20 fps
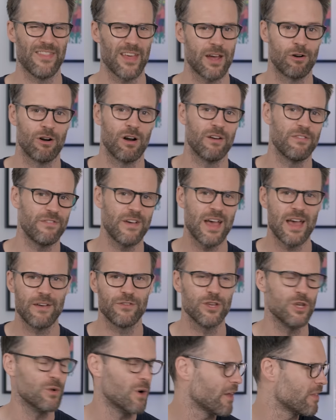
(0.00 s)
there are a fair
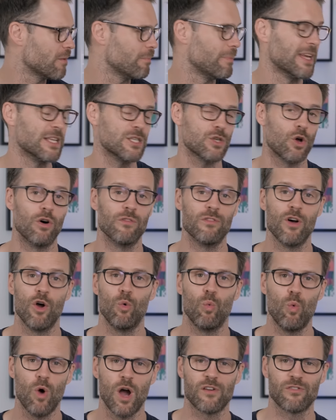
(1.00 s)
few other bits of
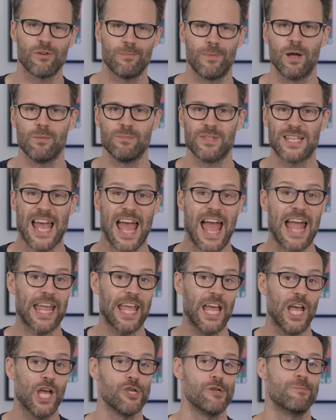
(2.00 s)
work from home tech
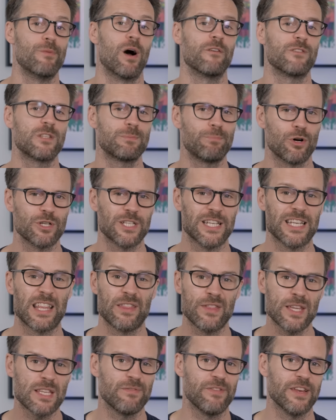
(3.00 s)
you might have spotted
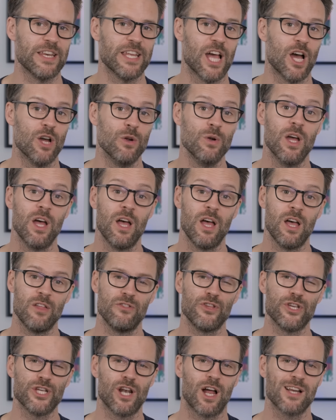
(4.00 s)
in this video
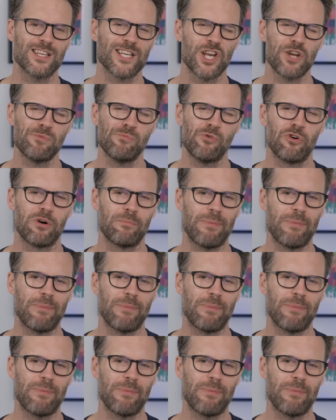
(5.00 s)
that you'd like to know more